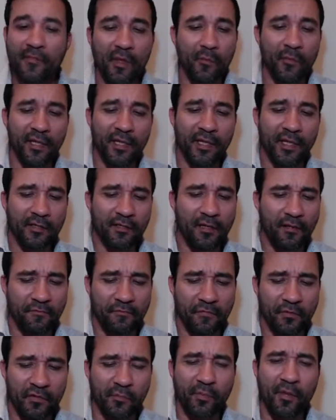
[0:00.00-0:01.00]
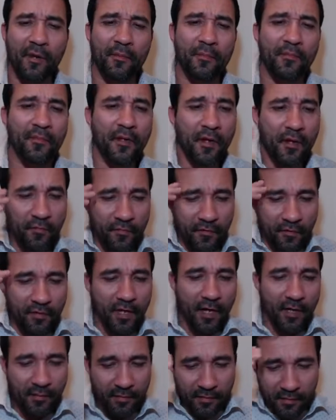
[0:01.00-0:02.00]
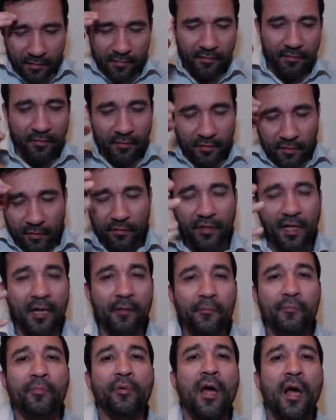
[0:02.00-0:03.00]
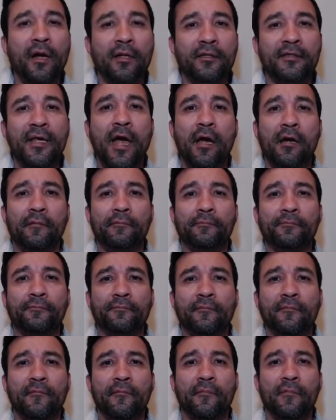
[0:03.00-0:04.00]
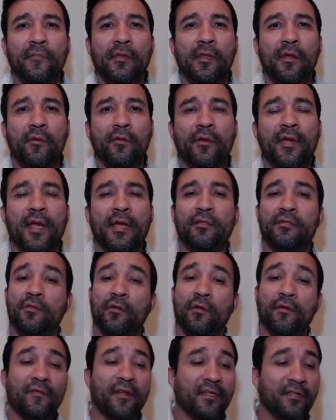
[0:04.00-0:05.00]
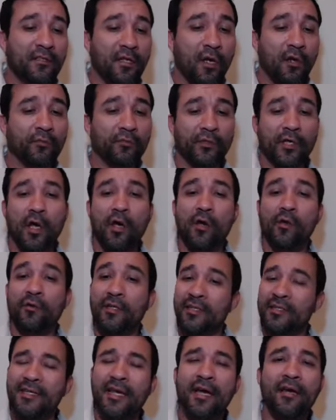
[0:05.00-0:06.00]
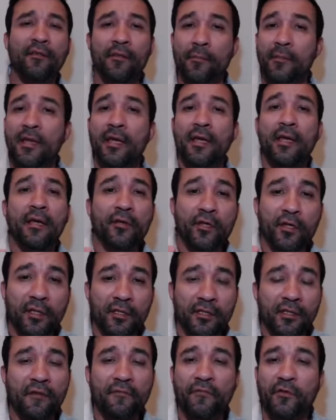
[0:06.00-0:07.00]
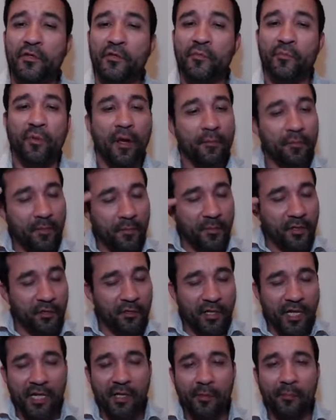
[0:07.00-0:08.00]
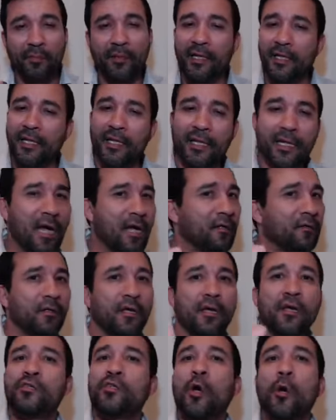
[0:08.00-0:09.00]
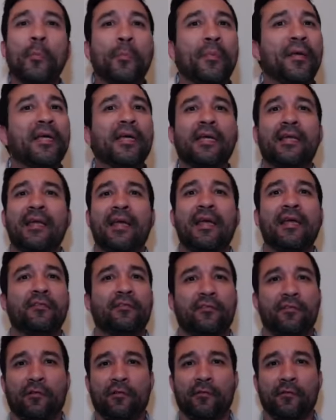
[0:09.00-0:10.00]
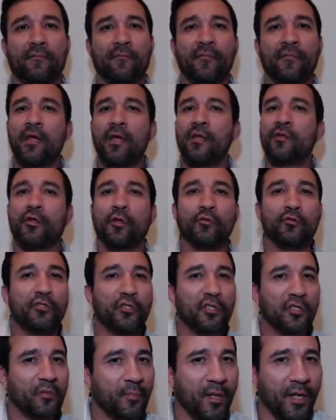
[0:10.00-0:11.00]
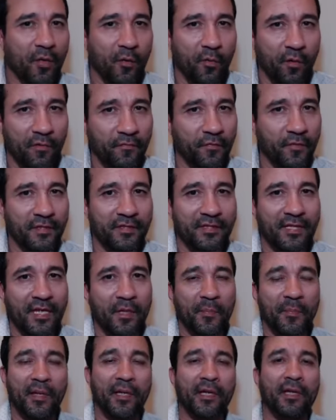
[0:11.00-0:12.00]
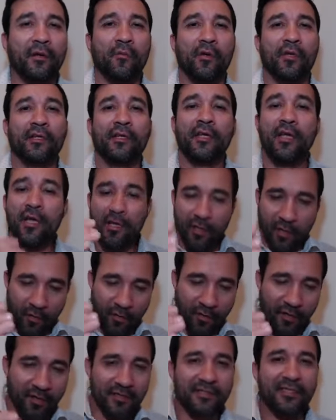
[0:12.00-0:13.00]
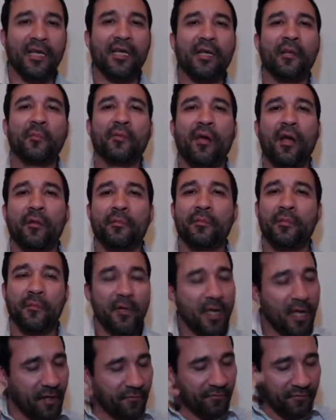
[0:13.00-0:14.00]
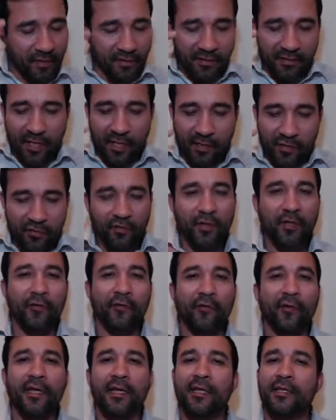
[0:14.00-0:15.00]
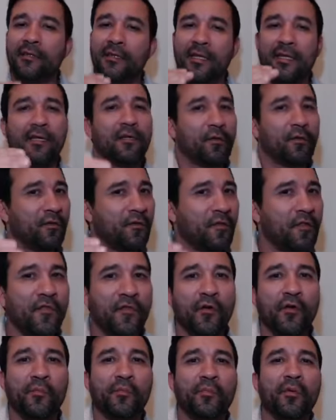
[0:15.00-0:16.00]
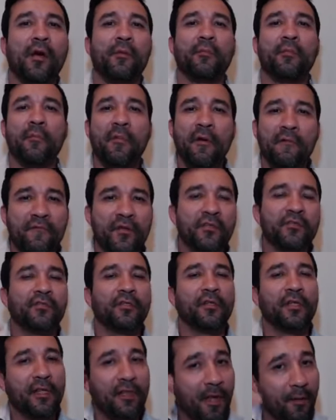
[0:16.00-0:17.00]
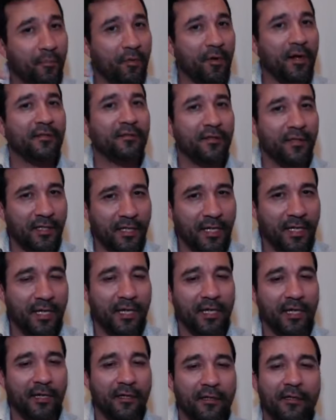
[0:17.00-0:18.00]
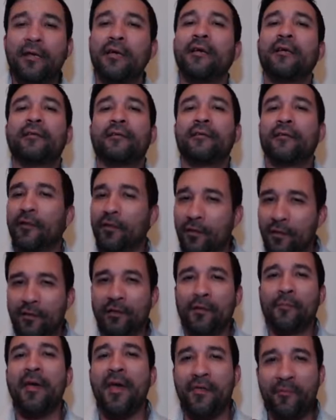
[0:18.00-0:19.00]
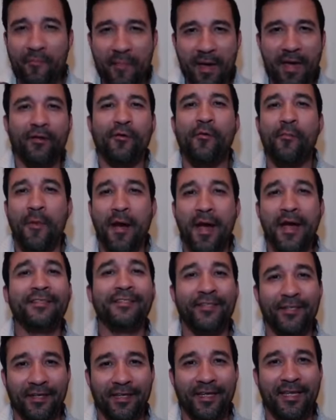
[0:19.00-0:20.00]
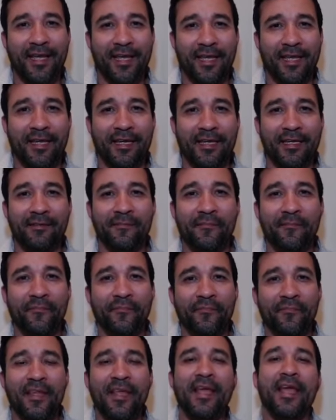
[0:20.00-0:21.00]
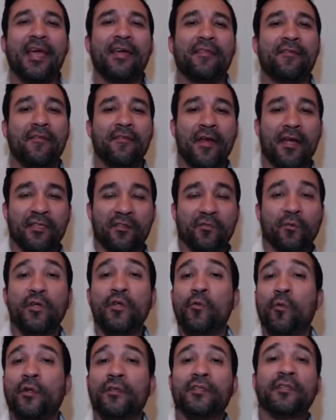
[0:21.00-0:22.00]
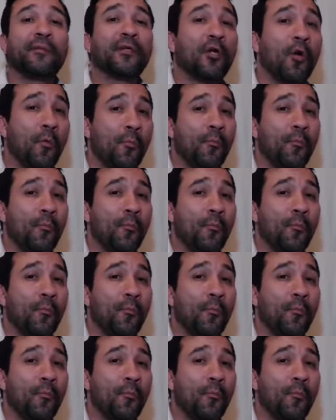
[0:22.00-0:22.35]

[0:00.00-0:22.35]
when they get to that first problem, they're not they're not blocked out. Okay, so if they don't know, then tell them. You get to that first problem and you're kind of blanking out, don't pick an answer. Don't just pick one for the sake of picking one. Go to the second problem. If that's not triggering anything, go to the third problem. Eventually, that brain's going to kick in. Their, their mathematical mind's going to kick in. And then that's when you want them to go